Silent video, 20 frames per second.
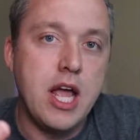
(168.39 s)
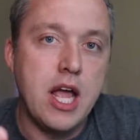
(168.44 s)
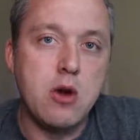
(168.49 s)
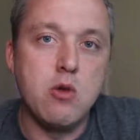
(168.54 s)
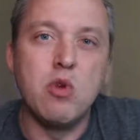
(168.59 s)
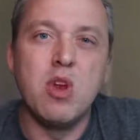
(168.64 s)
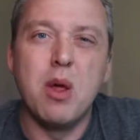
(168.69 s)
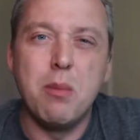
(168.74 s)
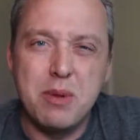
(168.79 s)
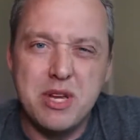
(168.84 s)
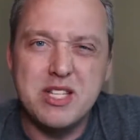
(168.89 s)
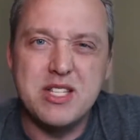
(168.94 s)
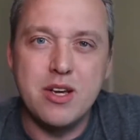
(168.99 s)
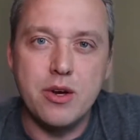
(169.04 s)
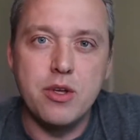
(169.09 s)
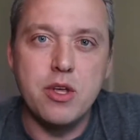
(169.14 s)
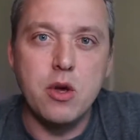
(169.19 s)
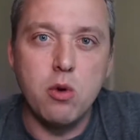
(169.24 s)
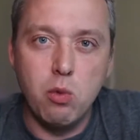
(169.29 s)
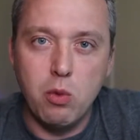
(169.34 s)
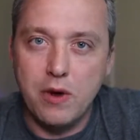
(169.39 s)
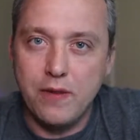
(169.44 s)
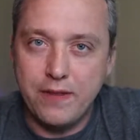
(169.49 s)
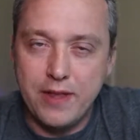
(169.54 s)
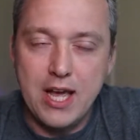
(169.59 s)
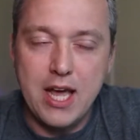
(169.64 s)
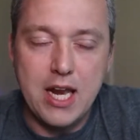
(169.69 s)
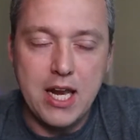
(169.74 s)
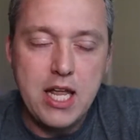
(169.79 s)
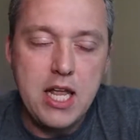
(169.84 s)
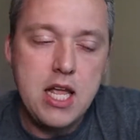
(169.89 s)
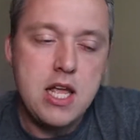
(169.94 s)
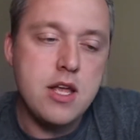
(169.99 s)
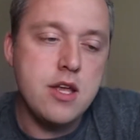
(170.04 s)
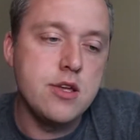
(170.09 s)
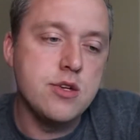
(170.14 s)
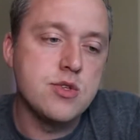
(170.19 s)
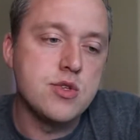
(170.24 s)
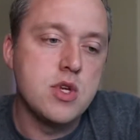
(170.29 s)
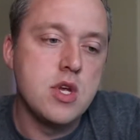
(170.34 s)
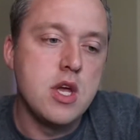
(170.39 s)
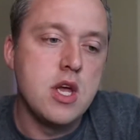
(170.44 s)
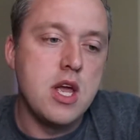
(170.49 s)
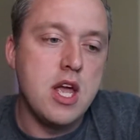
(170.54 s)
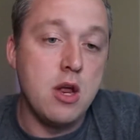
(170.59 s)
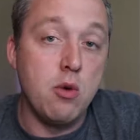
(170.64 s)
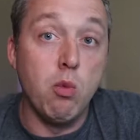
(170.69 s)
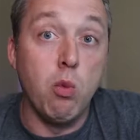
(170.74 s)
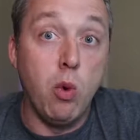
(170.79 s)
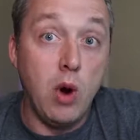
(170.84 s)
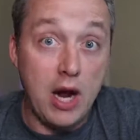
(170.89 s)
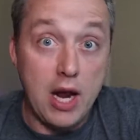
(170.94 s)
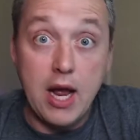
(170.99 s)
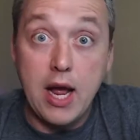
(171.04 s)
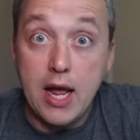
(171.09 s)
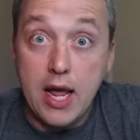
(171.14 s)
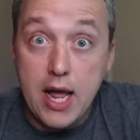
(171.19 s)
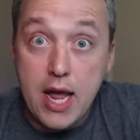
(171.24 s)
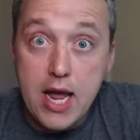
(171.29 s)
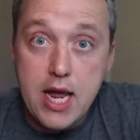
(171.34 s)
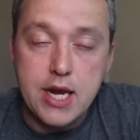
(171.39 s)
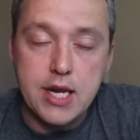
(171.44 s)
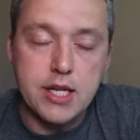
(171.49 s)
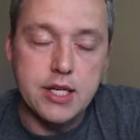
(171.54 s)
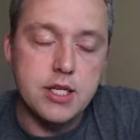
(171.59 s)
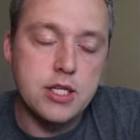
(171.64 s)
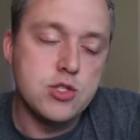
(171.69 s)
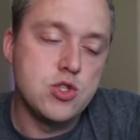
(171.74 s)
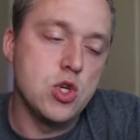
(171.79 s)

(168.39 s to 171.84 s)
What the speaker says: And let me tell you what that is and why I hate it.